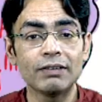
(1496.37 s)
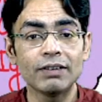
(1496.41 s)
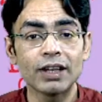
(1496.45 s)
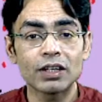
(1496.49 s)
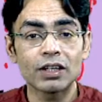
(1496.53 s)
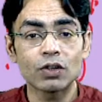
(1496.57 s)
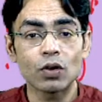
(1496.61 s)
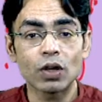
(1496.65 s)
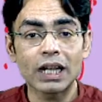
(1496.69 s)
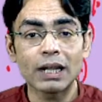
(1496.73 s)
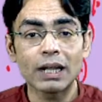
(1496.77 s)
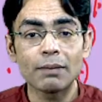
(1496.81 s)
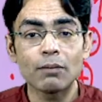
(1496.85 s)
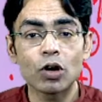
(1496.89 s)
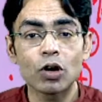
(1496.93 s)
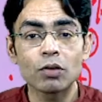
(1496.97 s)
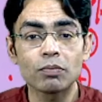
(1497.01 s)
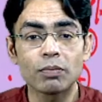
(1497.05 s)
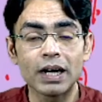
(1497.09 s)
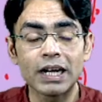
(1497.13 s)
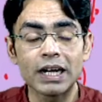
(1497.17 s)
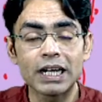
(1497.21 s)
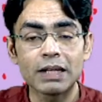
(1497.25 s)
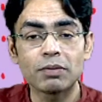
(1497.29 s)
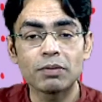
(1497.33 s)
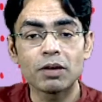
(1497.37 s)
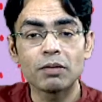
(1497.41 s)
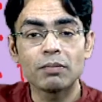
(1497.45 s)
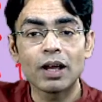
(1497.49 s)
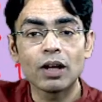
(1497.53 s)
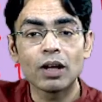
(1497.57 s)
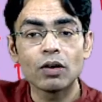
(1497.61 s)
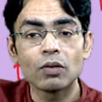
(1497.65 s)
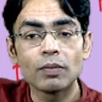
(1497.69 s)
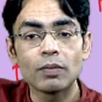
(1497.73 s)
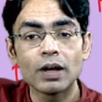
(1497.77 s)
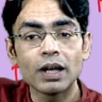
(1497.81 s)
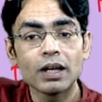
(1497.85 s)
are talking about multiple
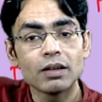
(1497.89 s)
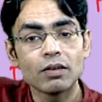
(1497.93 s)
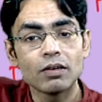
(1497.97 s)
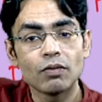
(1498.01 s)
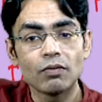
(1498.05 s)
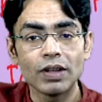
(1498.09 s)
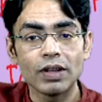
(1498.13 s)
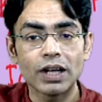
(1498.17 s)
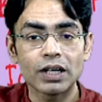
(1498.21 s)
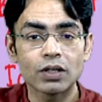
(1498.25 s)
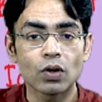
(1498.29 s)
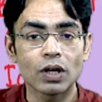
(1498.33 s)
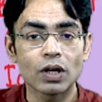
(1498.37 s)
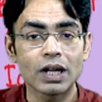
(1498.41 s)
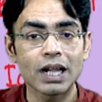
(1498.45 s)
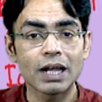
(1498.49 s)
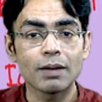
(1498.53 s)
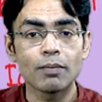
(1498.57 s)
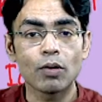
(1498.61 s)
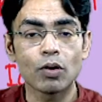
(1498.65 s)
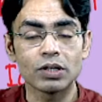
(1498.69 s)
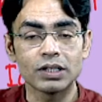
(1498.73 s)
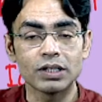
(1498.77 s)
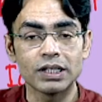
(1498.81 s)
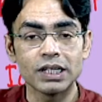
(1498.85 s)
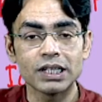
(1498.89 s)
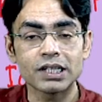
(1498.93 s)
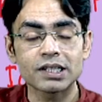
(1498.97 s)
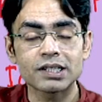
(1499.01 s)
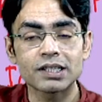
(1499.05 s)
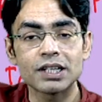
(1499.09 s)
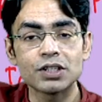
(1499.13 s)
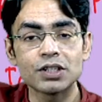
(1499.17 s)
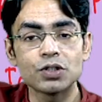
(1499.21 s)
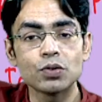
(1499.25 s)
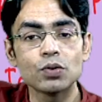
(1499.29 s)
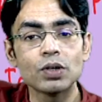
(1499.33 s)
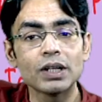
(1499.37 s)
myeloma, we are talking about this,
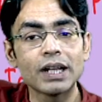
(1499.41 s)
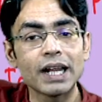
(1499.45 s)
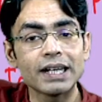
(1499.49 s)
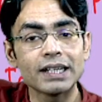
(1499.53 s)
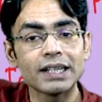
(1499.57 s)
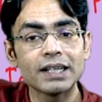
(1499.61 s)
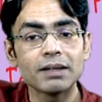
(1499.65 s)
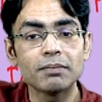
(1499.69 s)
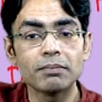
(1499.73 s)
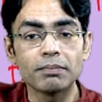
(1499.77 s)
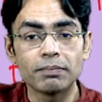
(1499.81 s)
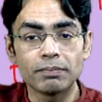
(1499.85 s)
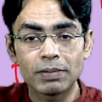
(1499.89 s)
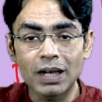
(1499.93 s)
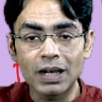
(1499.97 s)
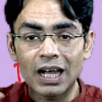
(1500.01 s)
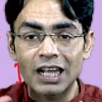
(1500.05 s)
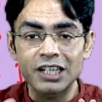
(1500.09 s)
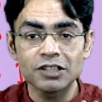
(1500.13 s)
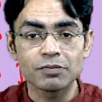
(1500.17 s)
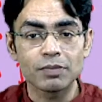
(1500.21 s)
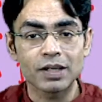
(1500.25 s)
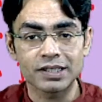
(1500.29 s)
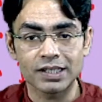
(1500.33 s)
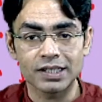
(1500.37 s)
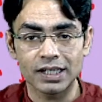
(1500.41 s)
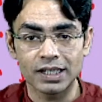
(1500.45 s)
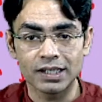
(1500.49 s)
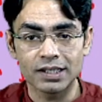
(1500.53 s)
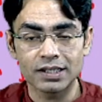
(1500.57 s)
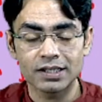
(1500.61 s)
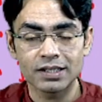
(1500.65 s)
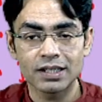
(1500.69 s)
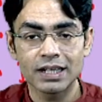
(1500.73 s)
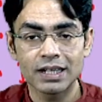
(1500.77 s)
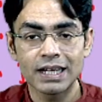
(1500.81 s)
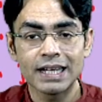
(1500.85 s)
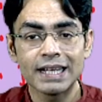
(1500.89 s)
that you will get the plasma
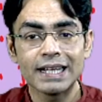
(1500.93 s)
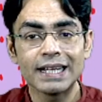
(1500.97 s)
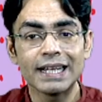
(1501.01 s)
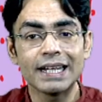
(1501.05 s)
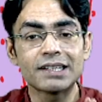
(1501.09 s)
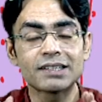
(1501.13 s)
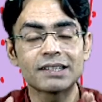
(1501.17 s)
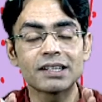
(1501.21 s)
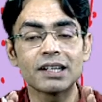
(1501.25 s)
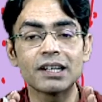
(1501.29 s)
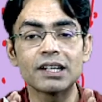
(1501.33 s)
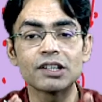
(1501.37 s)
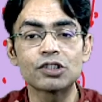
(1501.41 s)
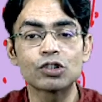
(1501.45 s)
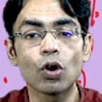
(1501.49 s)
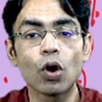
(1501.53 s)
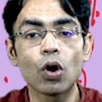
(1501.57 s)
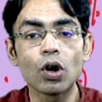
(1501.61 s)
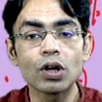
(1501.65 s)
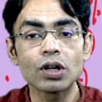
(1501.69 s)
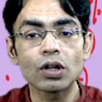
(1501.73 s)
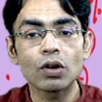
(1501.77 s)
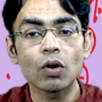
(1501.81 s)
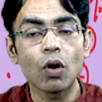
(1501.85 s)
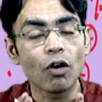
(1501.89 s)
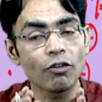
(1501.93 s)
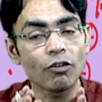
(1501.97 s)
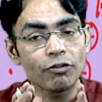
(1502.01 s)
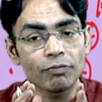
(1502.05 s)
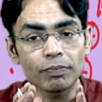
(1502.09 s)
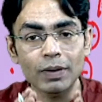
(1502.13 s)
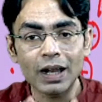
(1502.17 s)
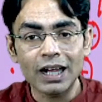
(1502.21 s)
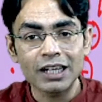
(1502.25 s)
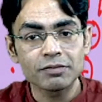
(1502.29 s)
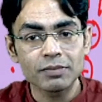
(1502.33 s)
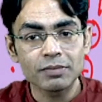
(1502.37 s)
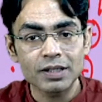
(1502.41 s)
cells. It's a disorder of
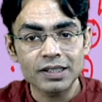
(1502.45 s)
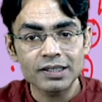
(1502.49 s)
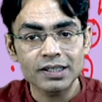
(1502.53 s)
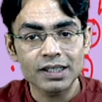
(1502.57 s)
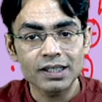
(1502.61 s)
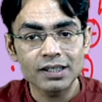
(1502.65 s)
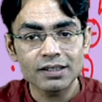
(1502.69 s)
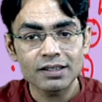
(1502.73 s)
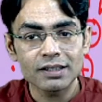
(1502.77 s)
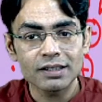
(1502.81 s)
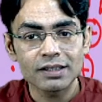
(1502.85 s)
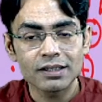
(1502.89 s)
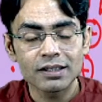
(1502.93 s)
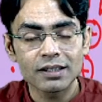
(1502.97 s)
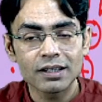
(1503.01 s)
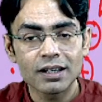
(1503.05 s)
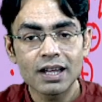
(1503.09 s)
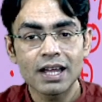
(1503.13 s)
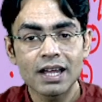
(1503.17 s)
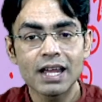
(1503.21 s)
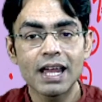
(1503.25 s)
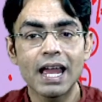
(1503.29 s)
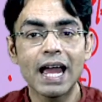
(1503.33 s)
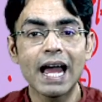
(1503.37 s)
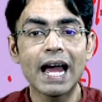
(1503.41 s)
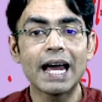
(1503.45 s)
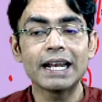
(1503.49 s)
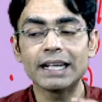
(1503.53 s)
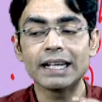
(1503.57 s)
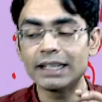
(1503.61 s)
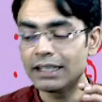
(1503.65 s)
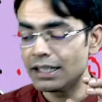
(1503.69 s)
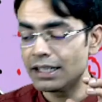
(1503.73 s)
plasma cells. And in the